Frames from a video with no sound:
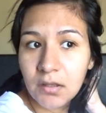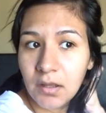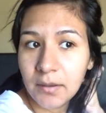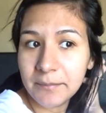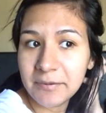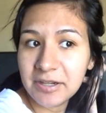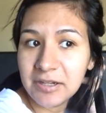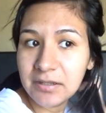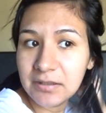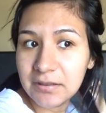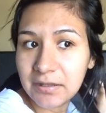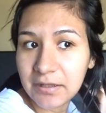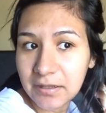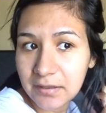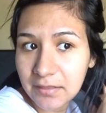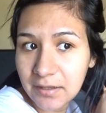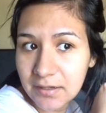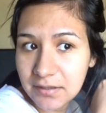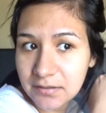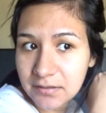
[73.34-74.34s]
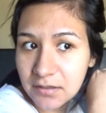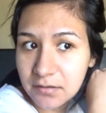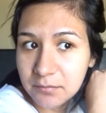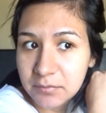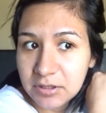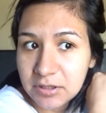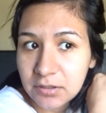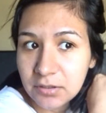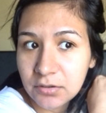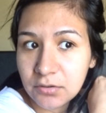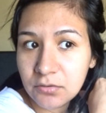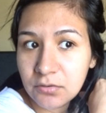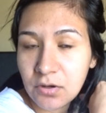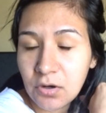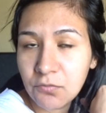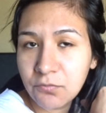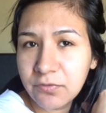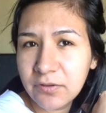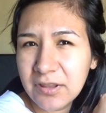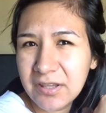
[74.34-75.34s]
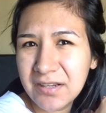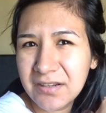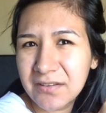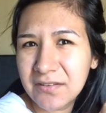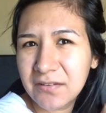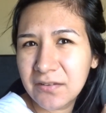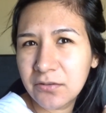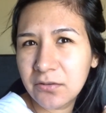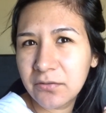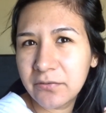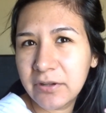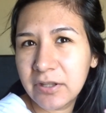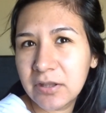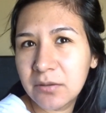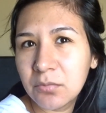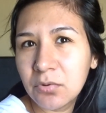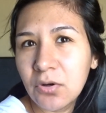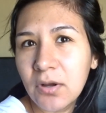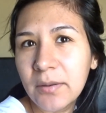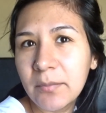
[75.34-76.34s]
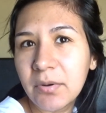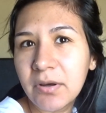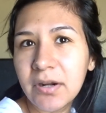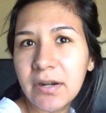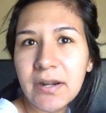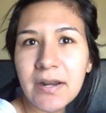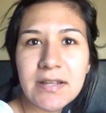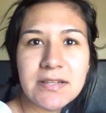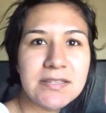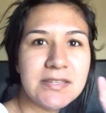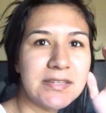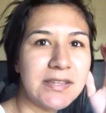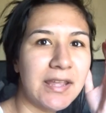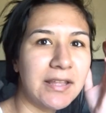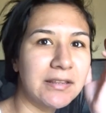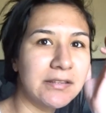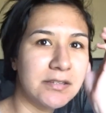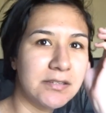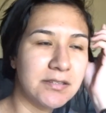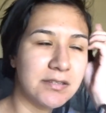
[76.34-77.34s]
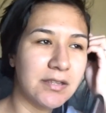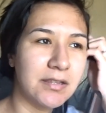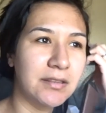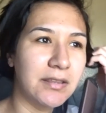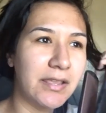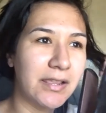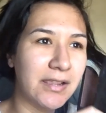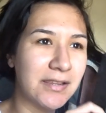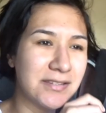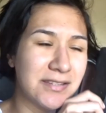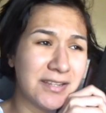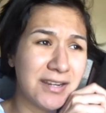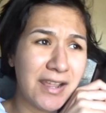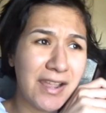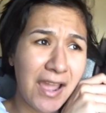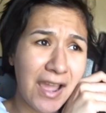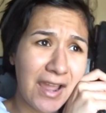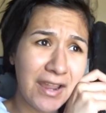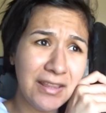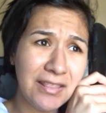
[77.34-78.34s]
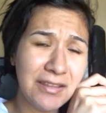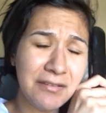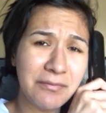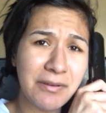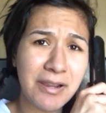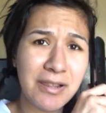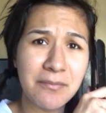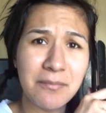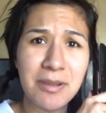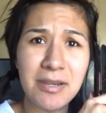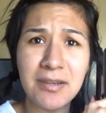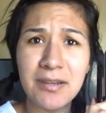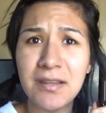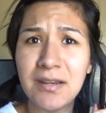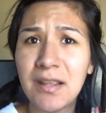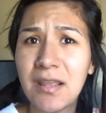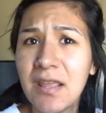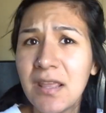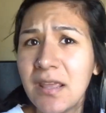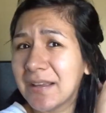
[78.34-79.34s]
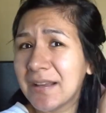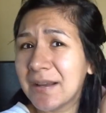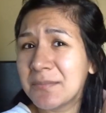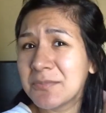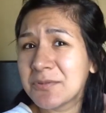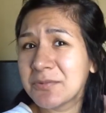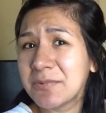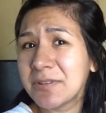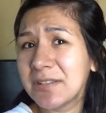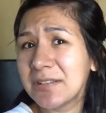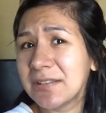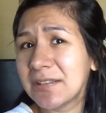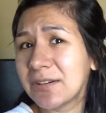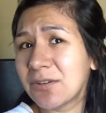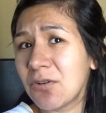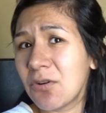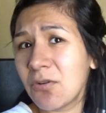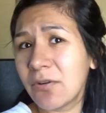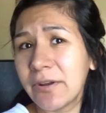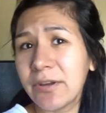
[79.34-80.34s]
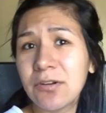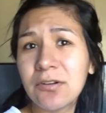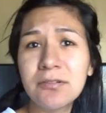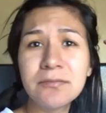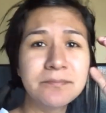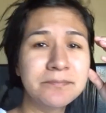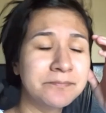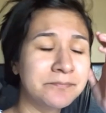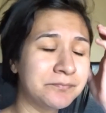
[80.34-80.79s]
I'm going to link that down below. Hopefully it's still available. I bought it at Sally's. And like I said, I highly recommend it. It comes with a little oil.